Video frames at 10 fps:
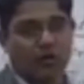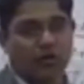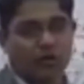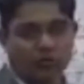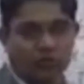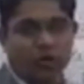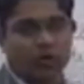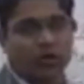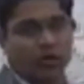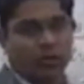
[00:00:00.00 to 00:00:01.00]
Okay, you should
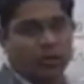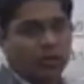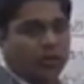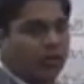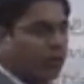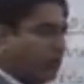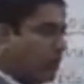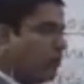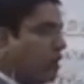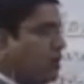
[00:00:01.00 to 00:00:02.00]
not uh,
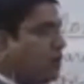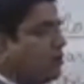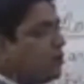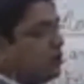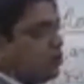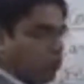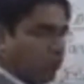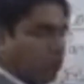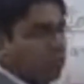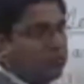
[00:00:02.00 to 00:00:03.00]
make it right because
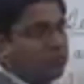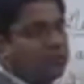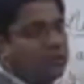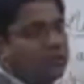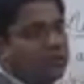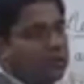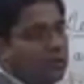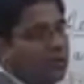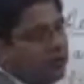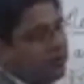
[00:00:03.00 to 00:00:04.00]
many of the fundamental
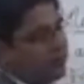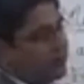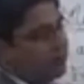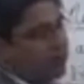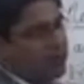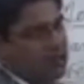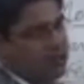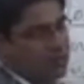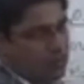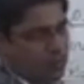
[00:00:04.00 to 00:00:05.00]
rights, in fact, why
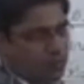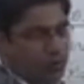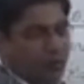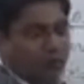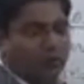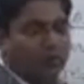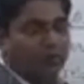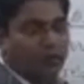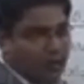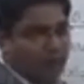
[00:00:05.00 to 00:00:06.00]
that only
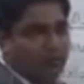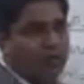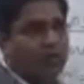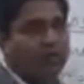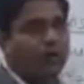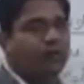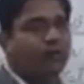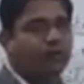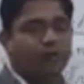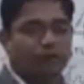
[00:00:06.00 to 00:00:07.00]
21, within the
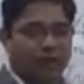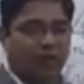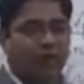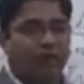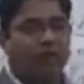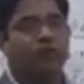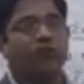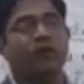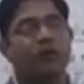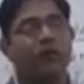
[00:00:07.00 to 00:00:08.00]
15, there are
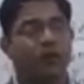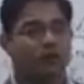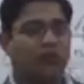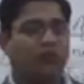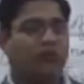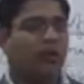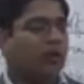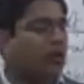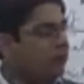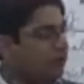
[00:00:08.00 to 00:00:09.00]
certain clauses,
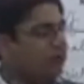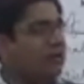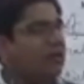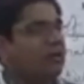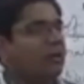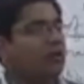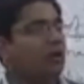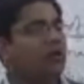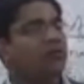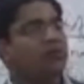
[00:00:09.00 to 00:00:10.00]
like 15.3
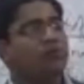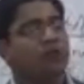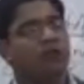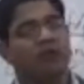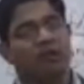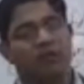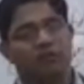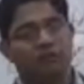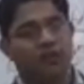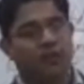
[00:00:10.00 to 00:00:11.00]
clause for the children and the
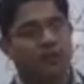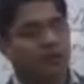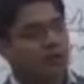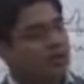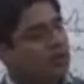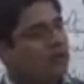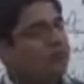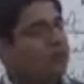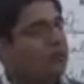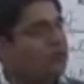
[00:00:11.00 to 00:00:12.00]
women, then
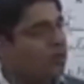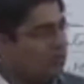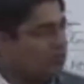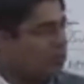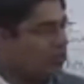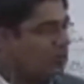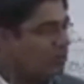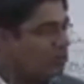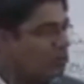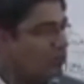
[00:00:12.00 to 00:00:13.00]
for the weaker section
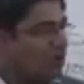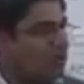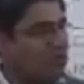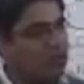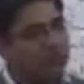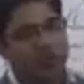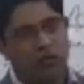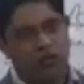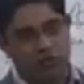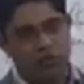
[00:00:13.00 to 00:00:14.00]
of the society, so
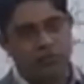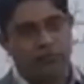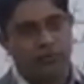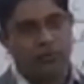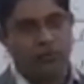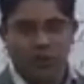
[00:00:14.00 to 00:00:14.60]
on and so forth.